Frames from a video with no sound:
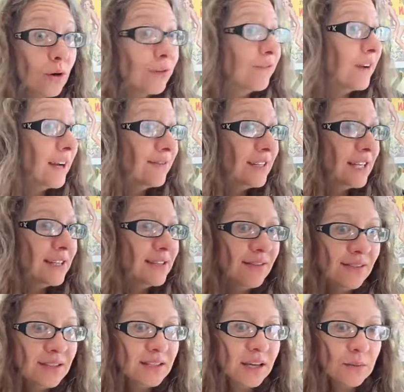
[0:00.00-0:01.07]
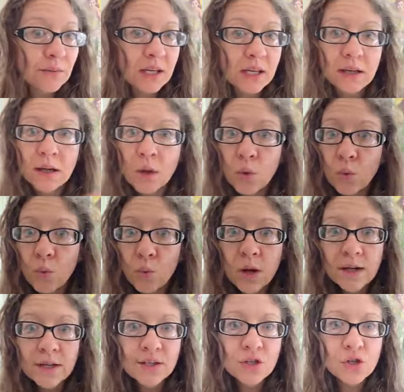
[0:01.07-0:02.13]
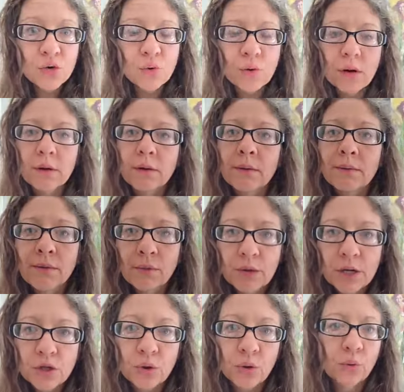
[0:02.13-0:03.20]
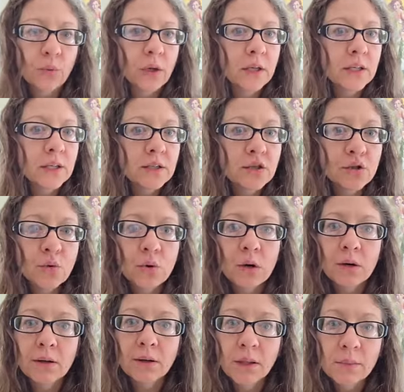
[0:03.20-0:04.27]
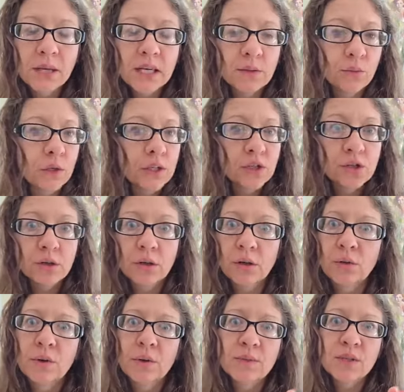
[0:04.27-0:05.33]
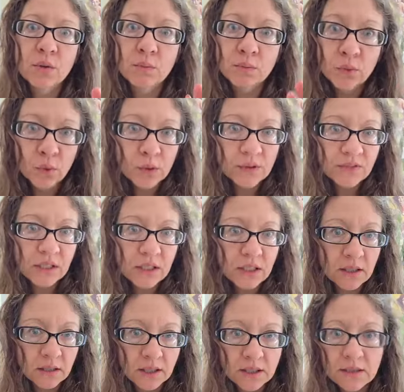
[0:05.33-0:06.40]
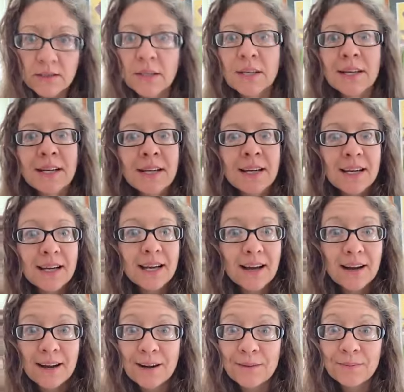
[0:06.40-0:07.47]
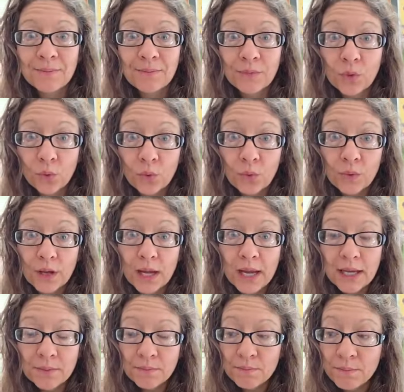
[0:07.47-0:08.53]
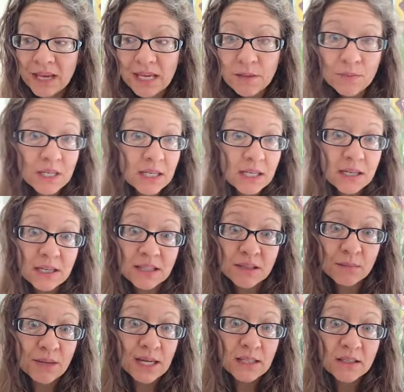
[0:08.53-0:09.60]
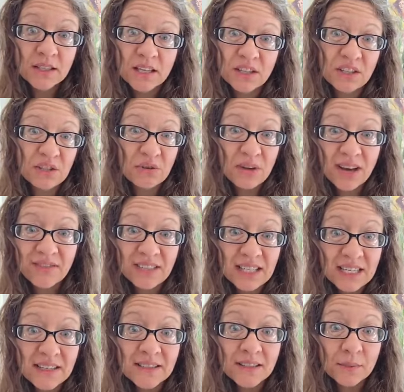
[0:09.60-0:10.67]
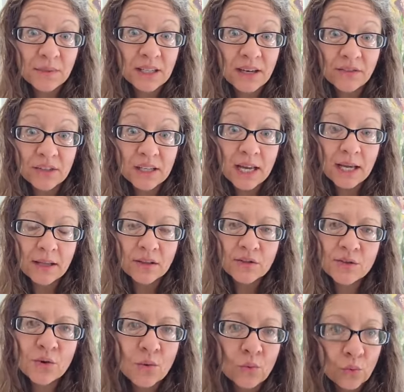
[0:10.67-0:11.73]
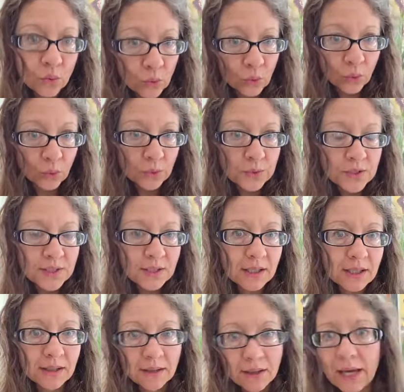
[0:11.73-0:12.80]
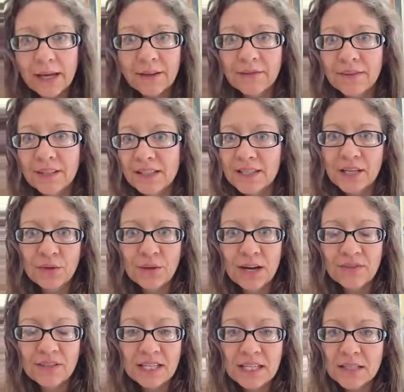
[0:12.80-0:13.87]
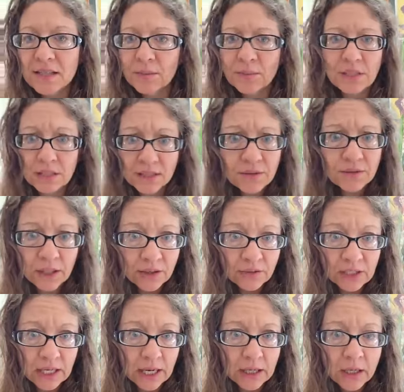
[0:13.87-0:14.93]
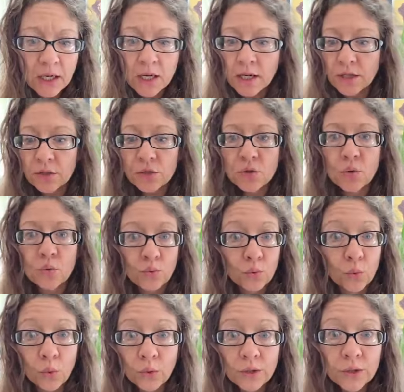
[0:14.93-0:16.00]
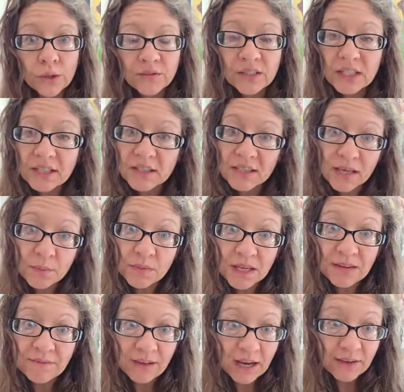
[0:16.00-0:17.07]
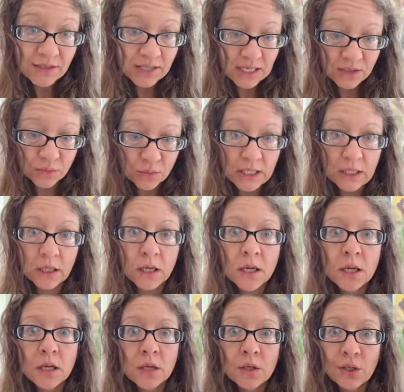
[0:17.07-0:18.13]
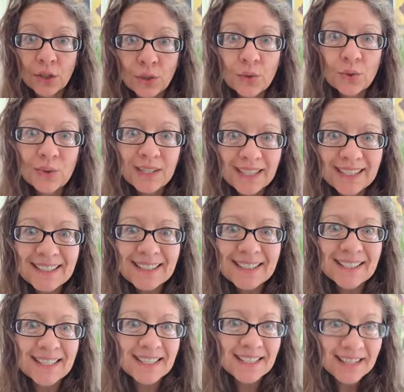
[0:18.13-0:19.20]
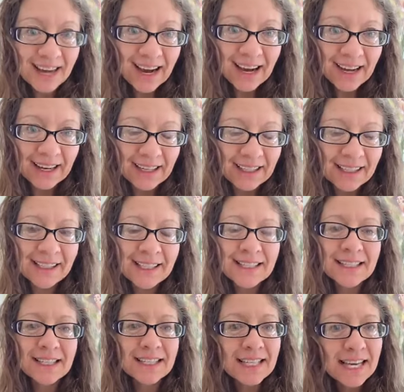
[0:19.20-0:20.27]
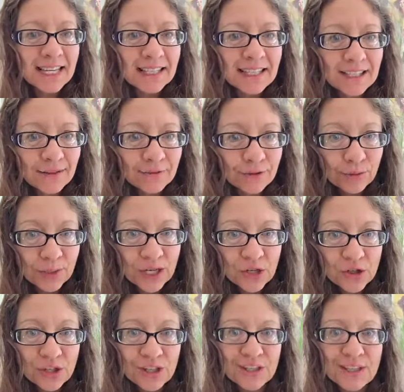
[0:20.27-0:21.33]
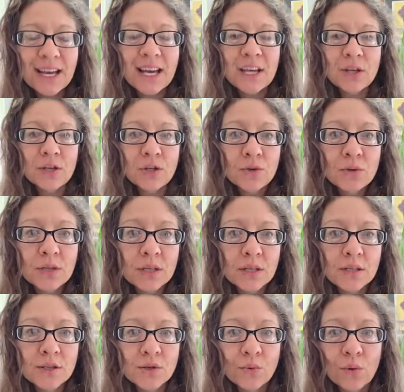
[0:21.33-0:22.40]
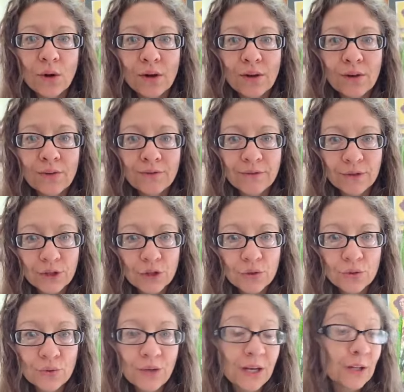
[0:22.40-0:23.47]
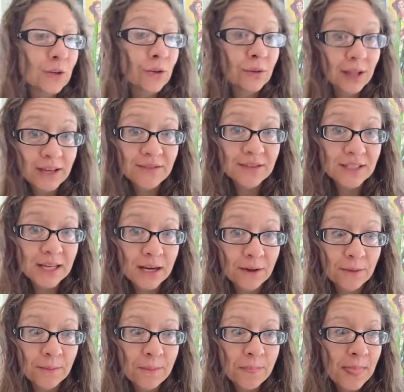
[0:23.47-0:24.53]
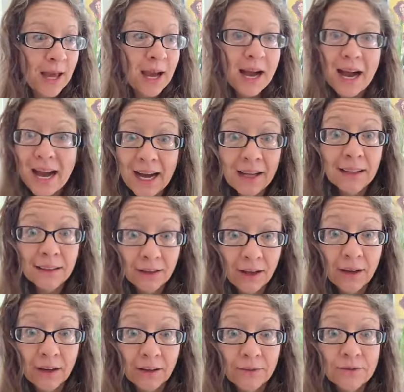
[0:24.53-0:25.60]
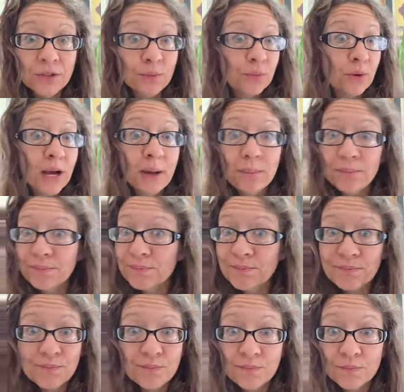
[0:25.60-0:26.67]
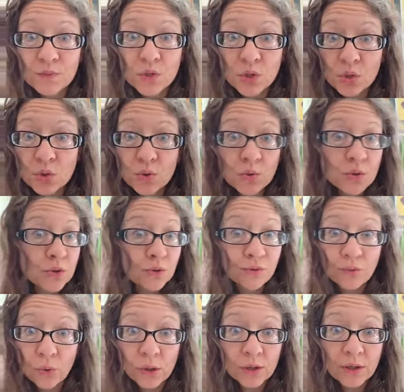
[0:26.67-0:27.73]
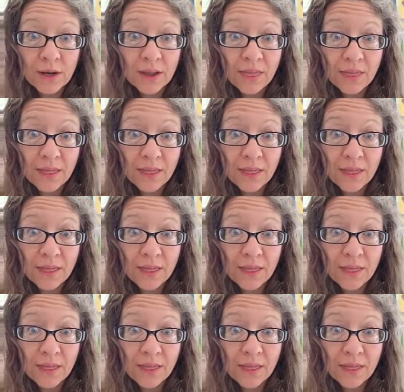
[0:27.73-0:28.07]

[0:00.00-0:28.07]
or 5 days of the same thing? What is your threshold? What is your limit? What is your, oh, I'm so bored of eating this? And maybe it's a mindset that you have to eat something every day. There's no rules in life that say you have to eat something different every day. And there's no rule that you have to eat the same thing 5 days a week. You get to decide to take the information and use it to work for you and your lifestyle. I love to prep 2 to 4